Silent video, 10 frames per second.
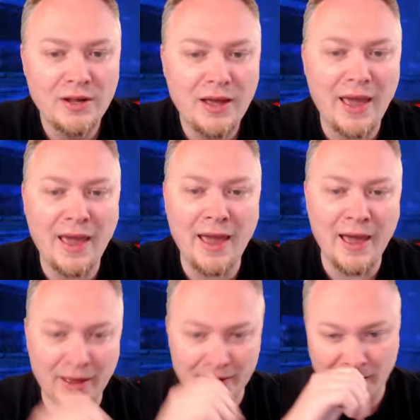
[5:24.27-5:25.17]

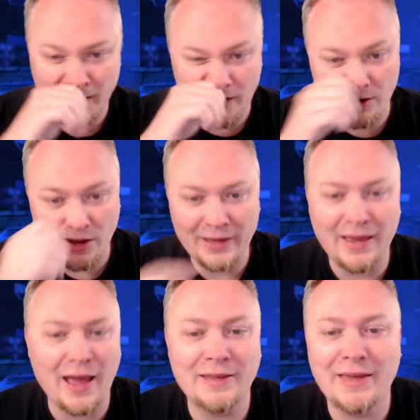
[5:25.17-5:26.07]
And I don't, I,
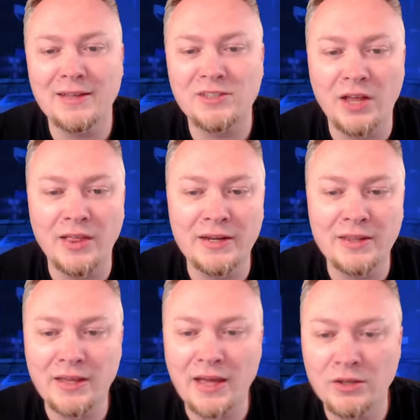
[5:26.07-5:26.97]
I can't tell
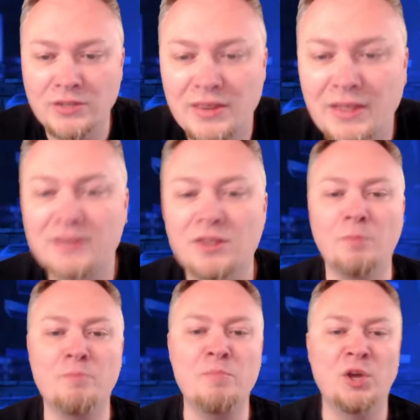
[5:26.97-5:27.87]
anything else. I think the
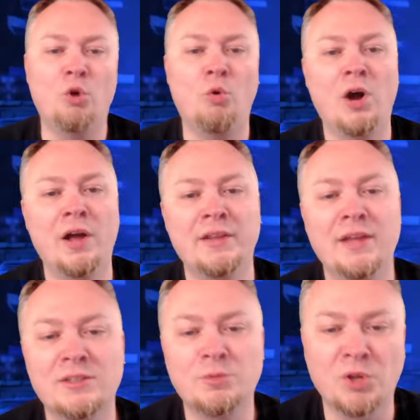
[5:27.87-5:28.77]
middle one
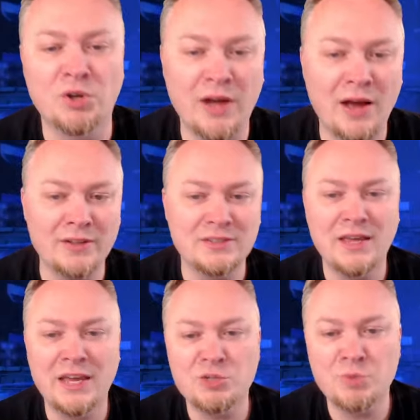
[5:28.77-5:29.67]
that's blurred out is the
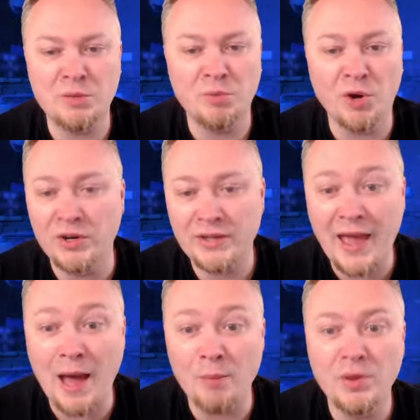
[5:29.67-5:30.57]
H P burn
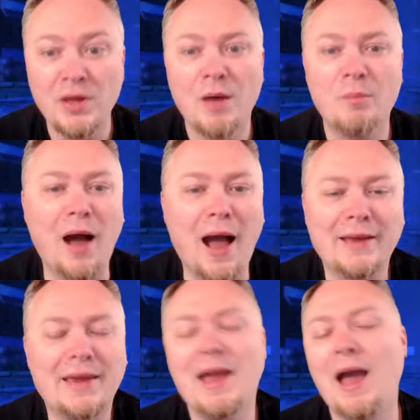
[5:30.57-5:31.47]
cap, but I
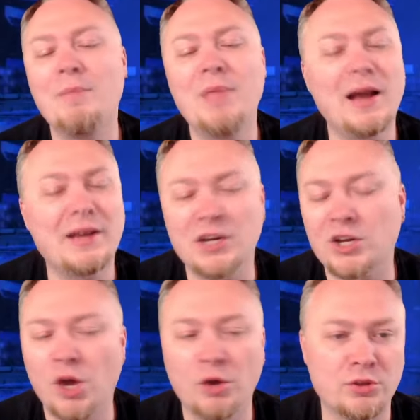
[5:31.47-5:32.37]
can't, I'm not going to
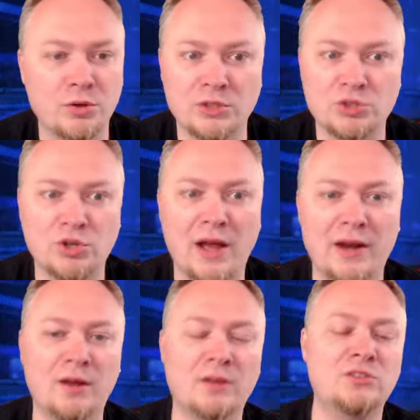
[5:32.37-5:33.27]
go through and try
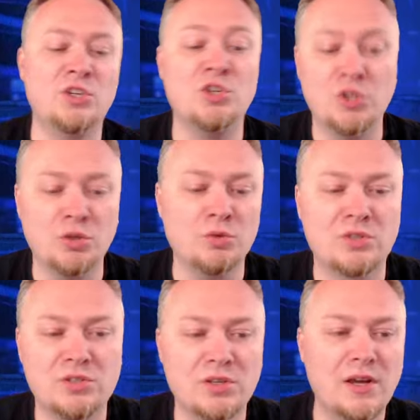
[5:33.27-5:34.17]
to
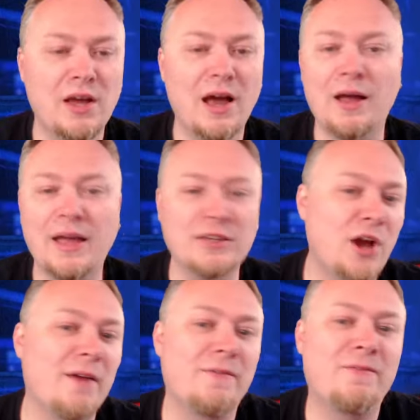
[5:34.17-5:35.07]
deduce uh, and
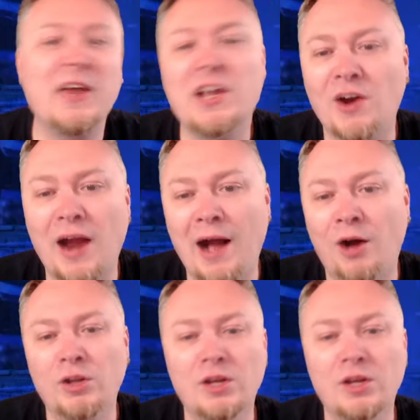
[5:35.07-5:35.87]
try to figure out,